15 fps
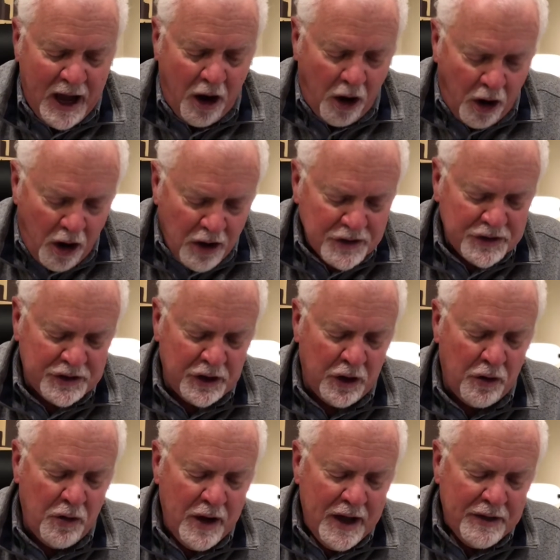
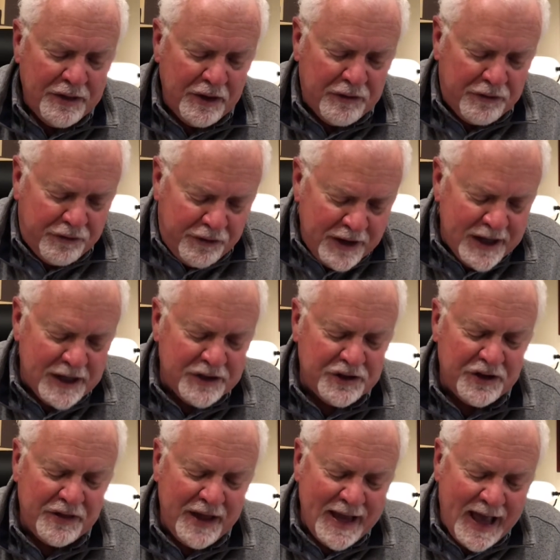Also, the fish,
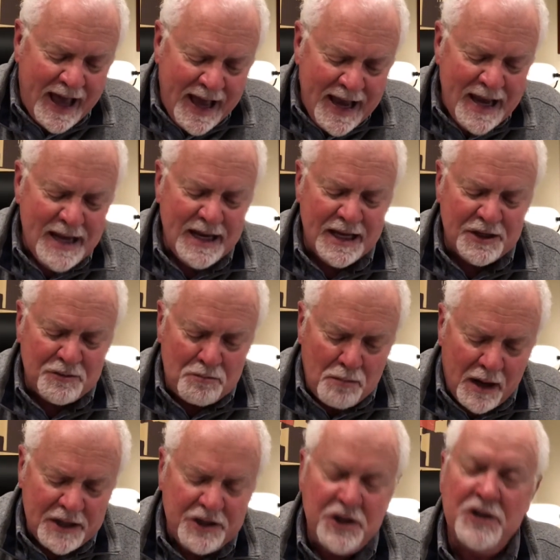they ate as
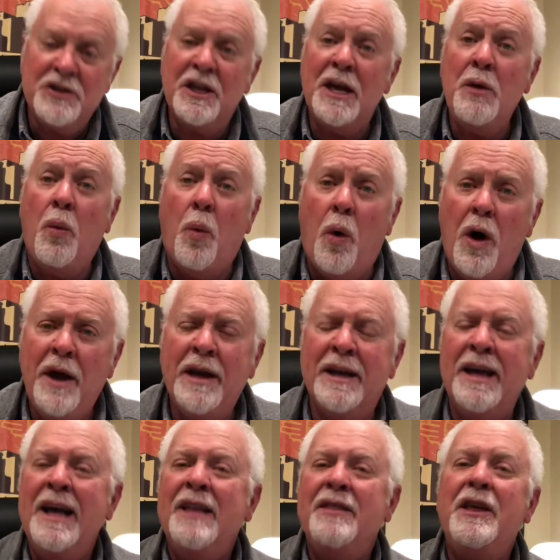much as they wanted.
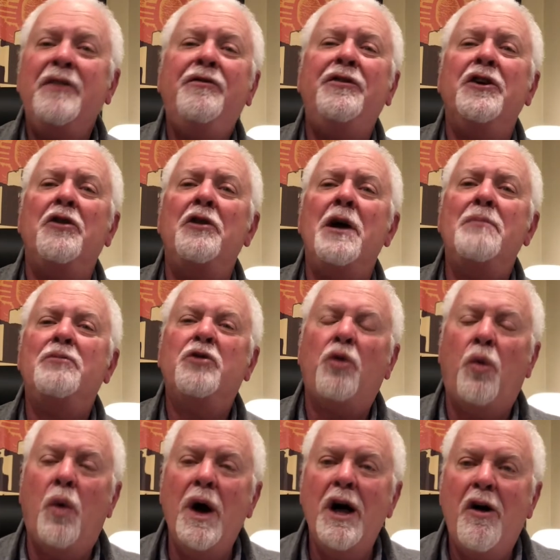They filled up
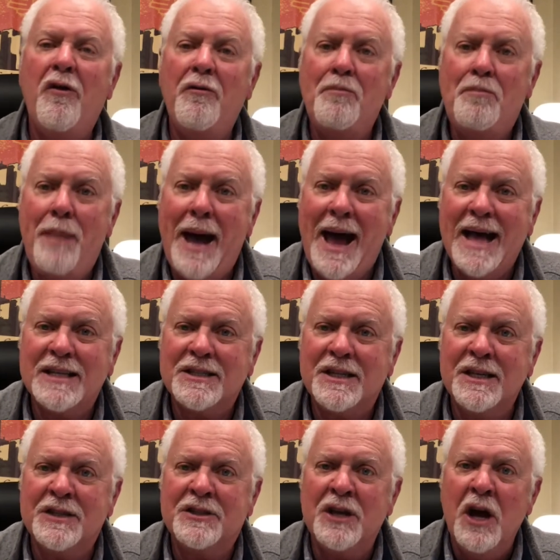12
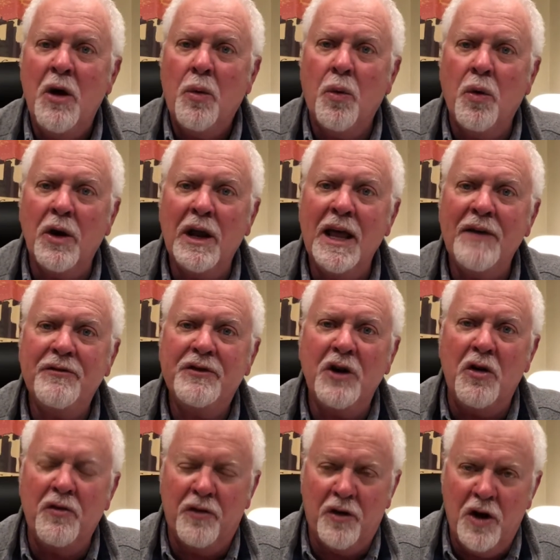baskets were left
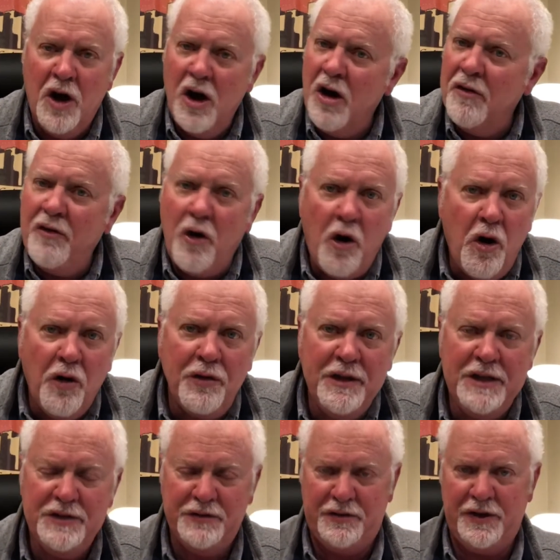over of all
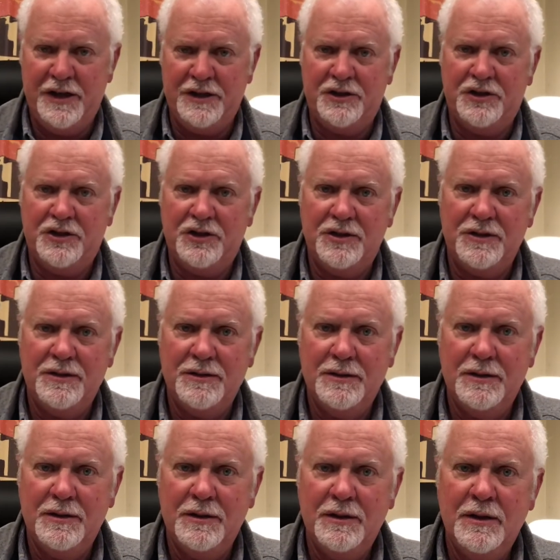these fish.
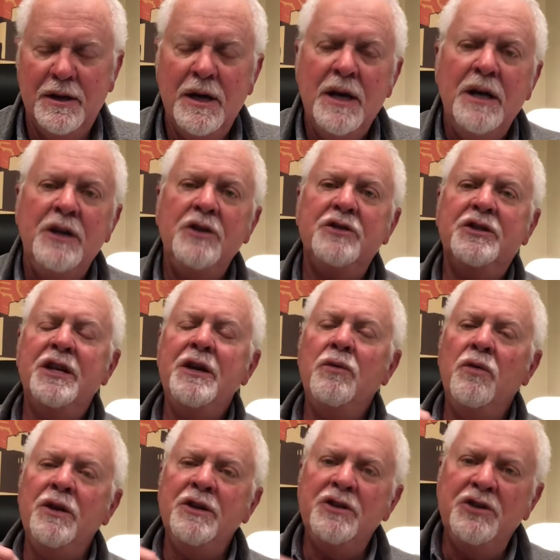You see,
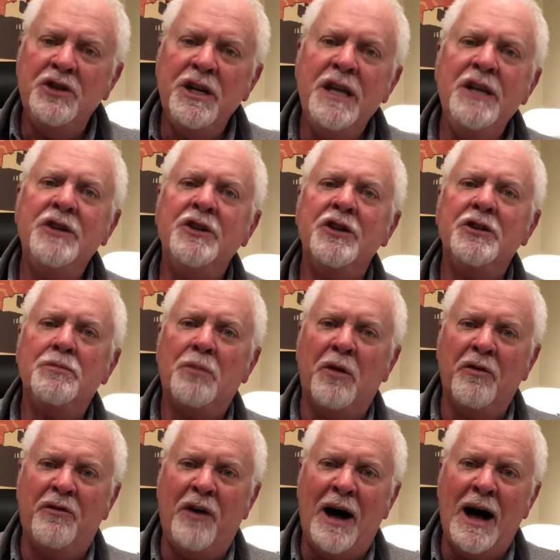when Jesus
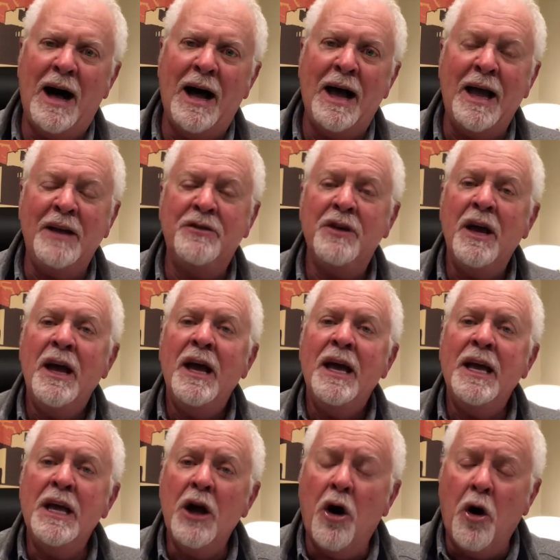provides,
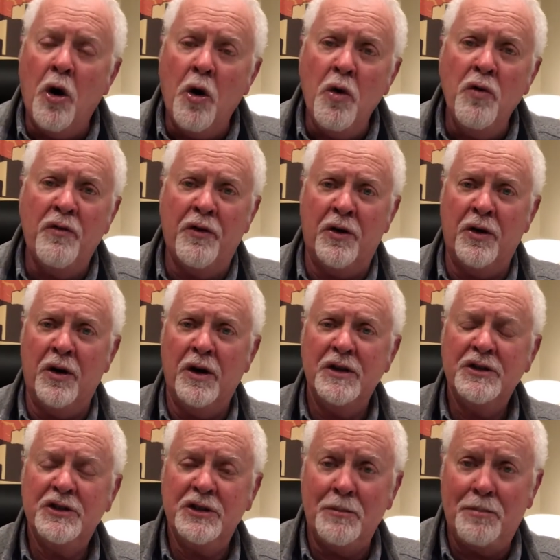he
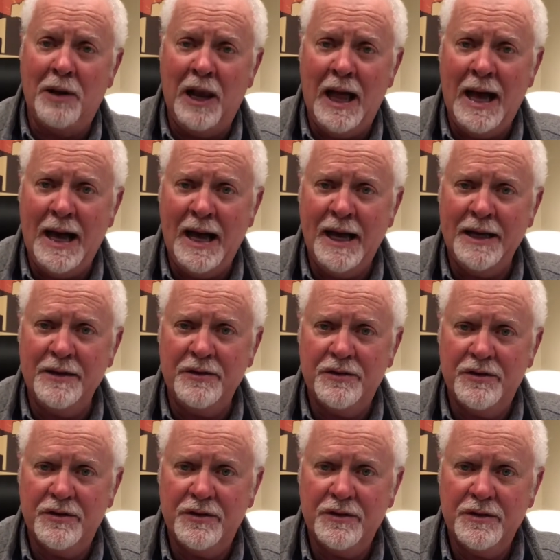
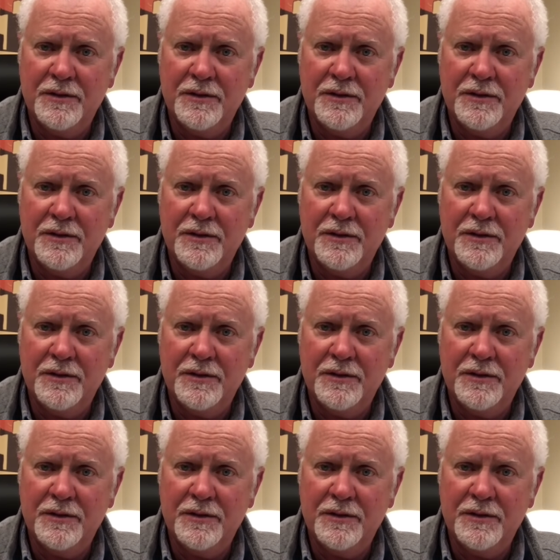oversupplies.